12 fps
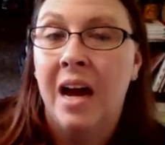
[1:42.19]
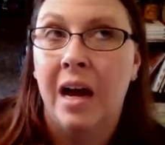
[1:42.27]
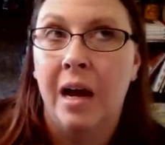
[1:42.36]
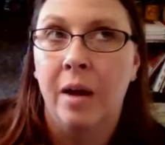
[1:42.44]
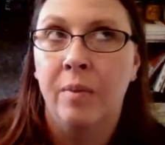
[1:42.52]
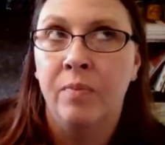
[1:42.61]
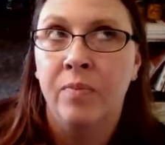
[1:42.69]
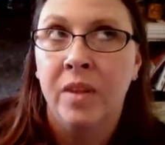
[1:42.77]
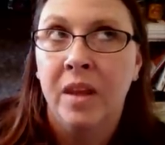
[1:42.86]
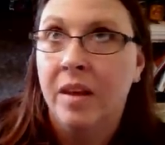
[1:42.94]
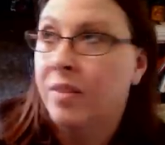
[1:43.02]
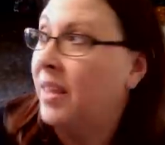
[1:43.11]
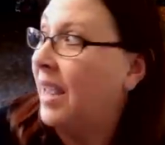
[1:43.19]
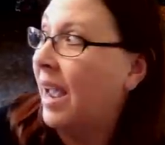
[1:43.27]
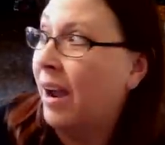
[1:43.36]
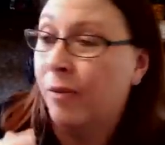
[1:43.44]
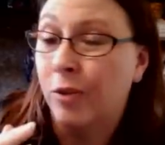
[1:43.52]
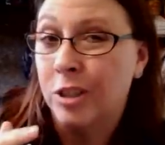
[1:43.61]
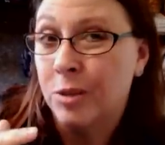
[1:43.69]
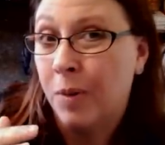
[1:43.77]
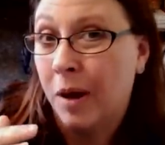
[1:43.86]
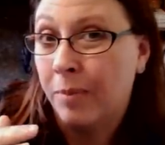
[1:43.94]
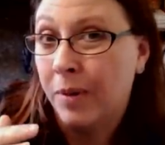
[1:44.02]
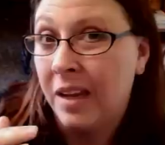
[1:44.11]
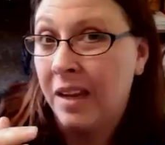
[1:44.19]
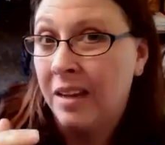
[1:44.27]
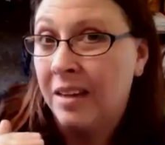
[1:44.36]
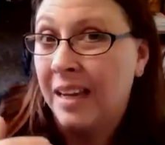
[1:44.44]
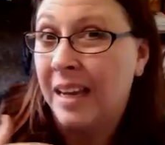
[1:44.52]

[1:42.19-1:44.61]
The average puppy,